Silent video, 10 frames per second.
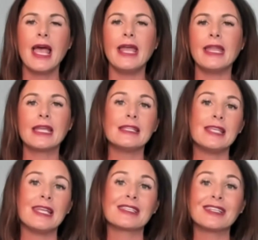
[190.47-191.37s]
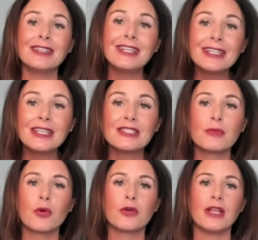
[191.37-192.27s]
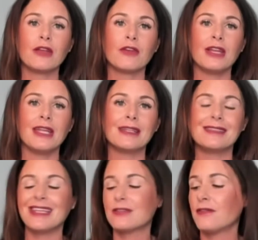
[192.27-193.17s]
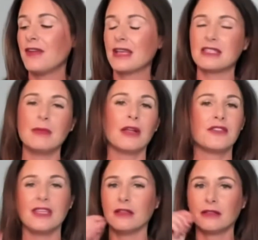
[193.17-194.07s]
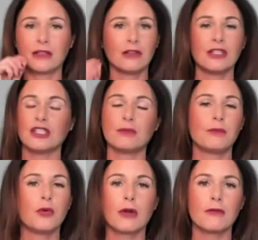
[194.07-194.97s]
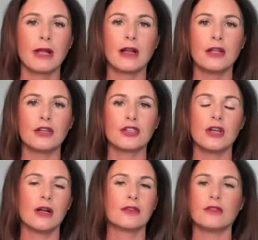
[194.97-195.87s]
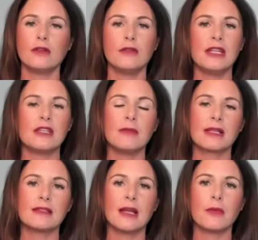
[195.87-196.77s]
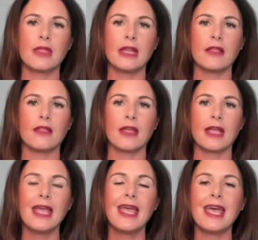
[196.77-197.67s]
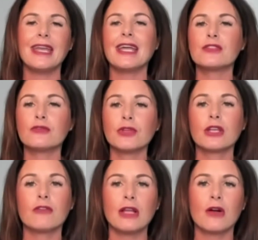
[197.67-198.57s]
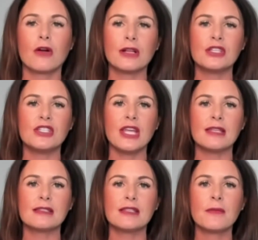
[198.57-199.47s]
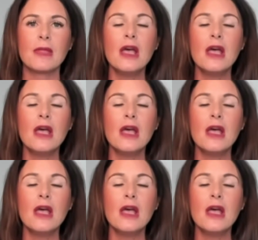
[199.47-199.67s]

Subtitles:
And it contains clinically supported ingredients. It's fast melting. You literally just pour it right on your tongue, so no need to mix it up with anything. And it has a really great orange taste.